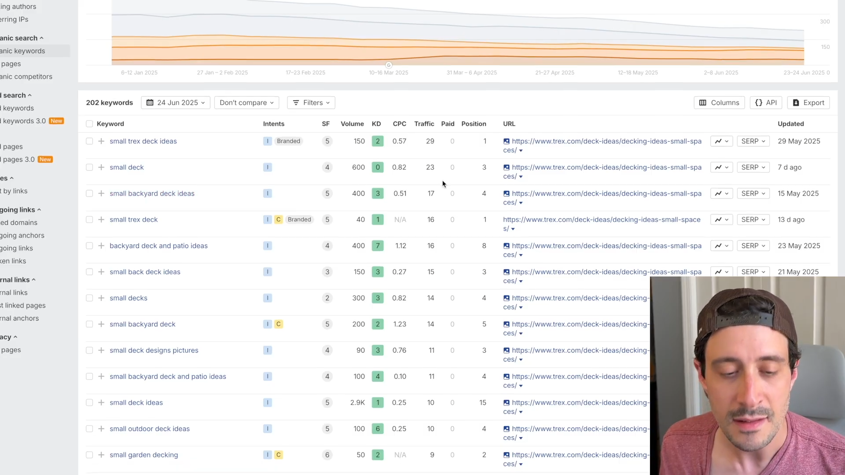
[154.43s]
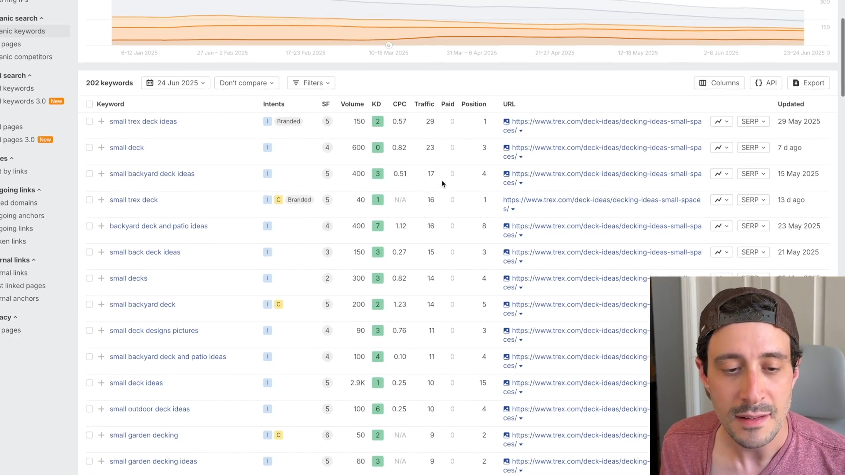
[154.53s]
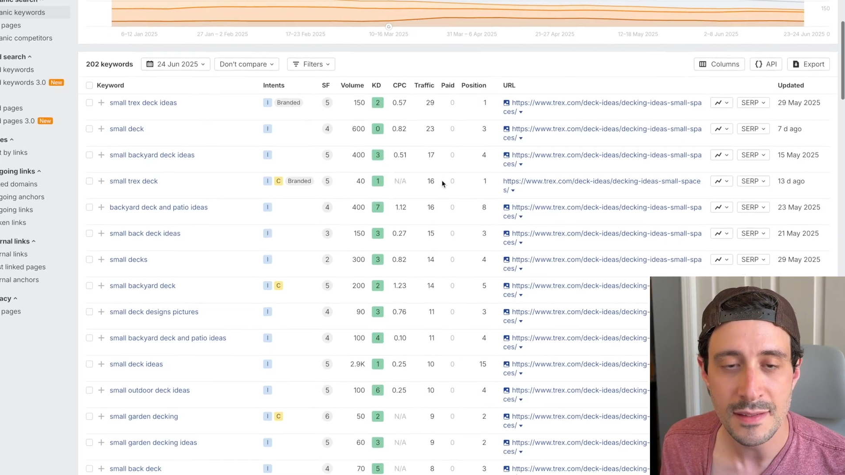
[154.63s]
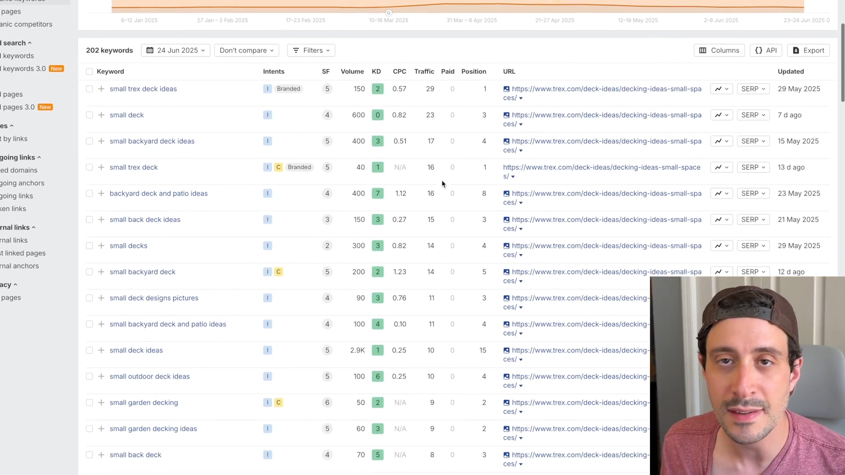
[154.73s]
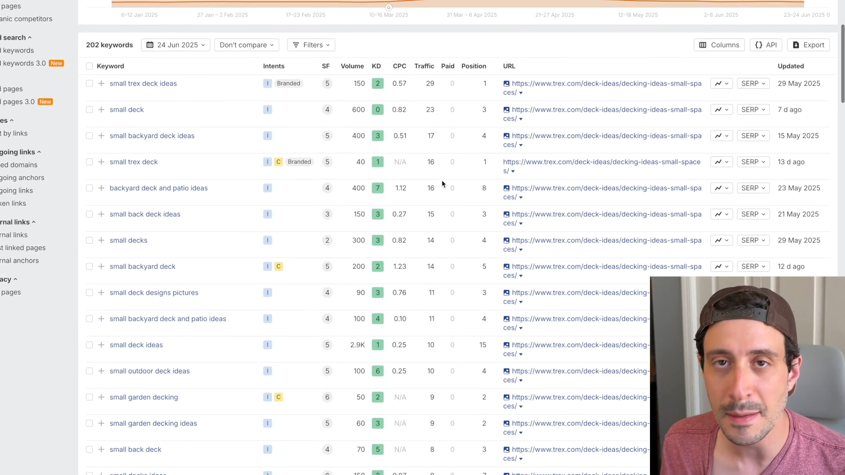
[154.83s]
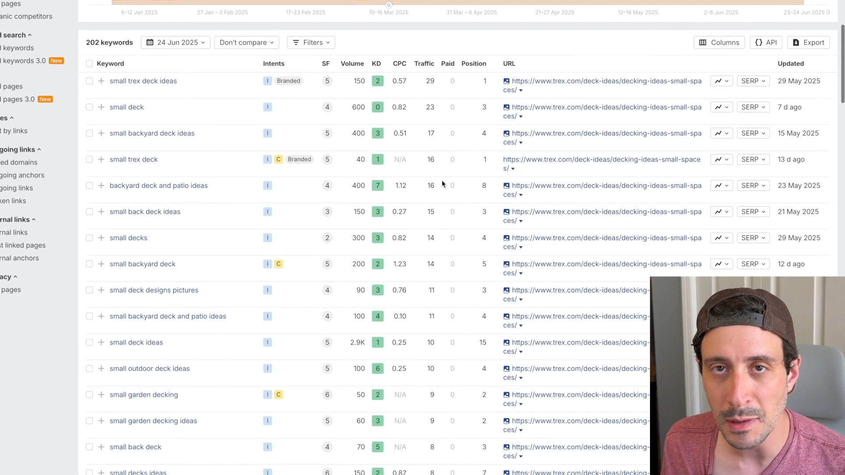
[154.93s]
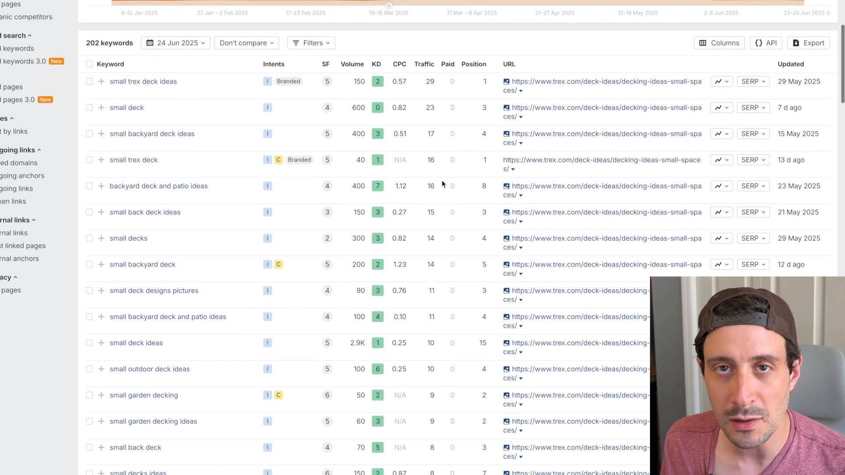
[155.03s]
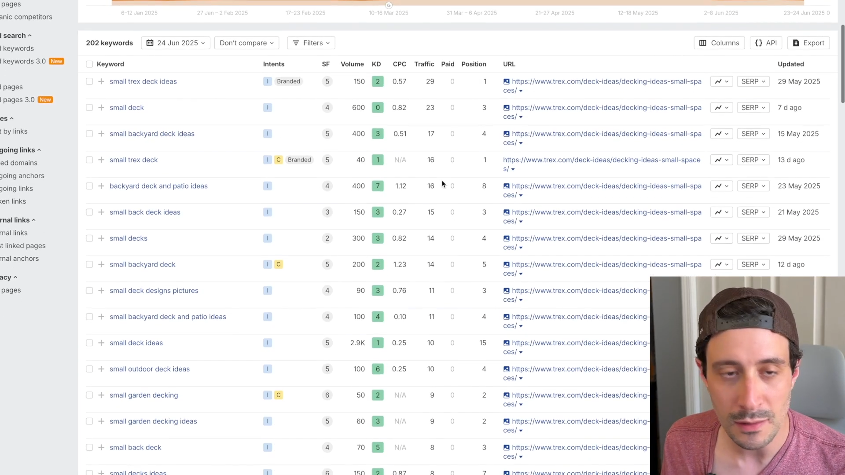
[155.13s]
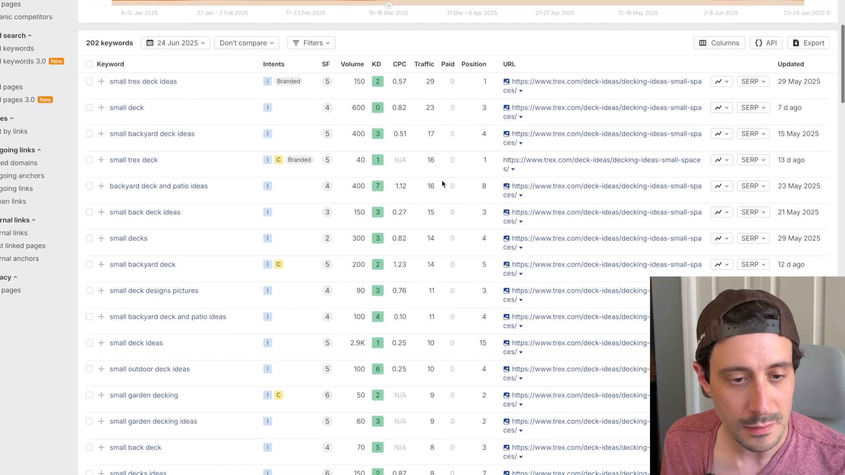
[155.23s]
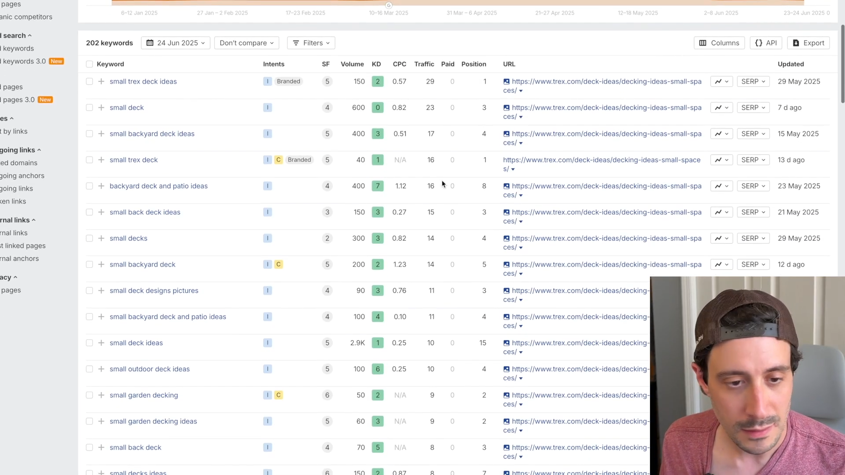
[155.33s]

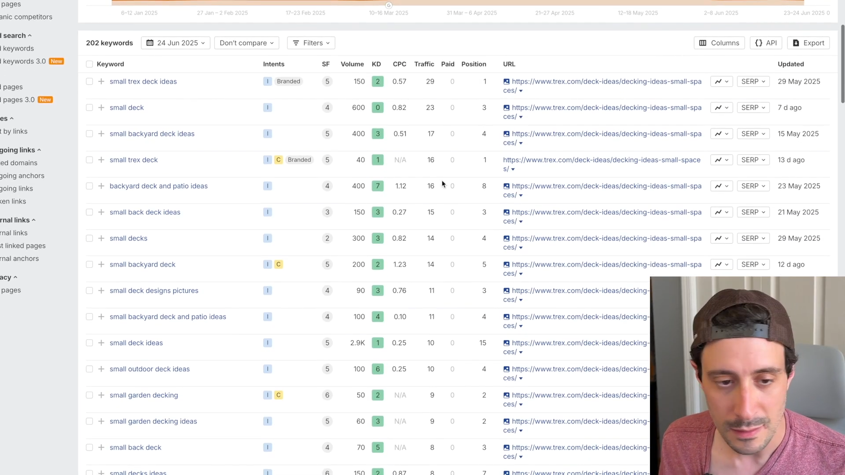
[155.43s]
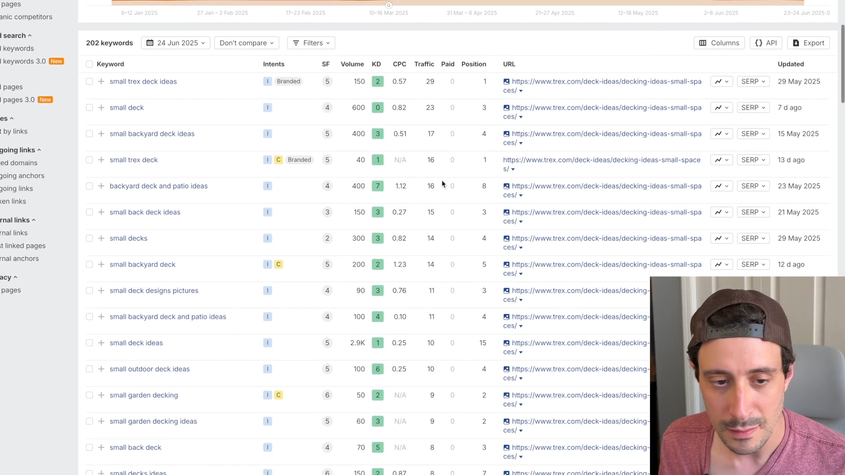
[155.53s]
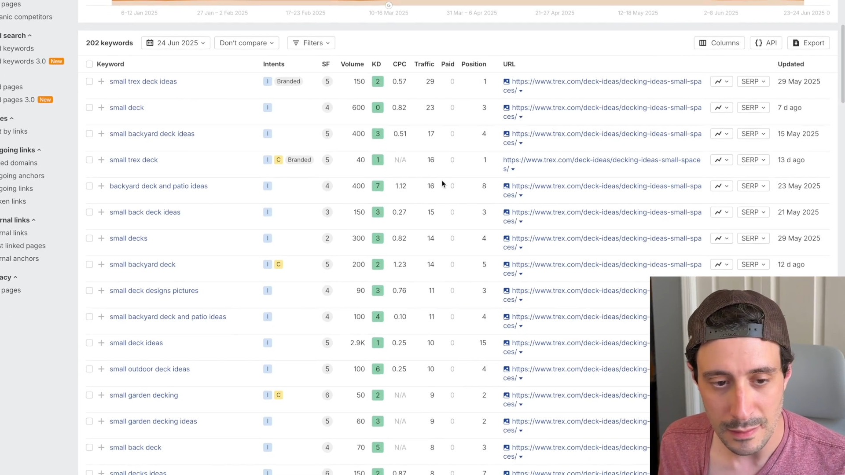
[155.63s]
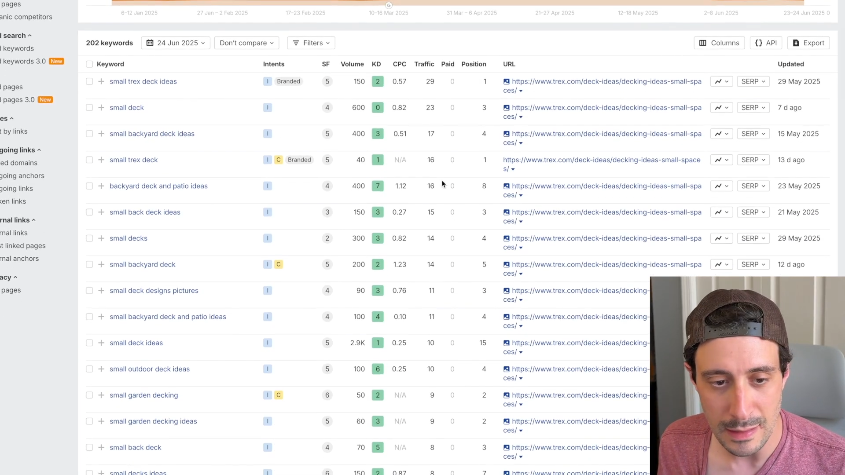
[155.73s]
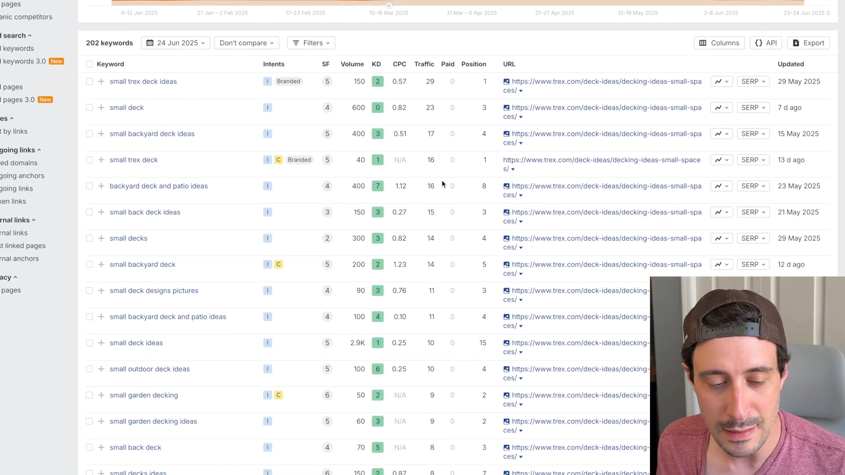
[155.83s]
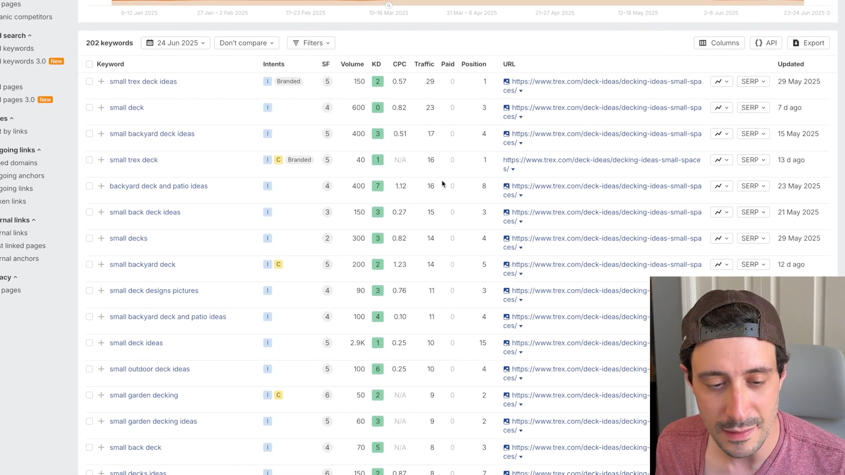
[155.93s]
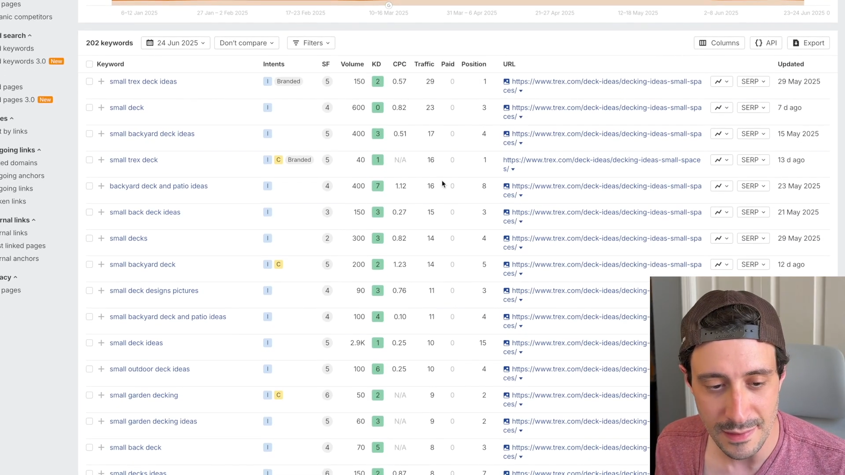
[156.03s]
similar in